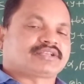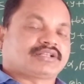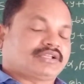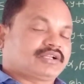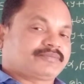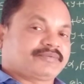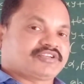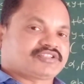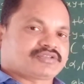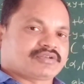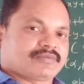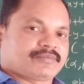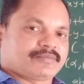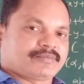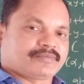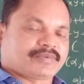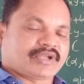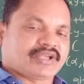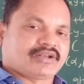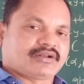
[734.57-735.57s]
That means
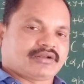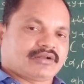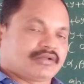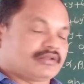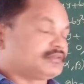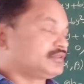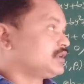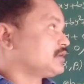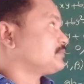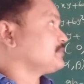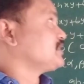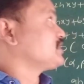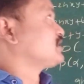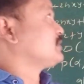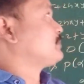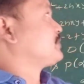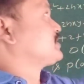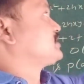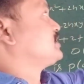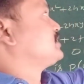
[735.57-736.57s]

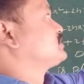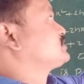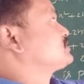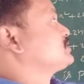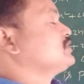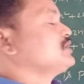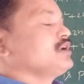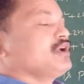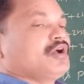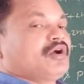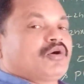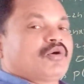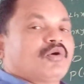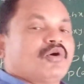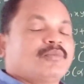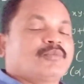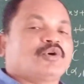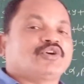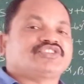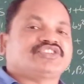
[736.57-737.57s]
represents
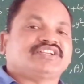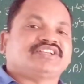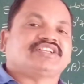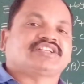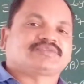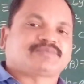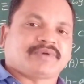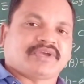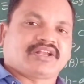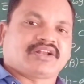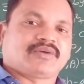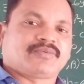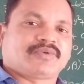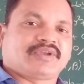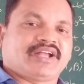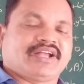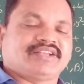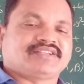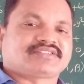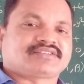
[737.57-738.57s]
homogeneous pair of
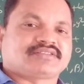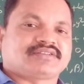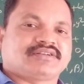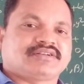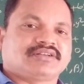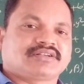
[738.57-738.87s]
lines.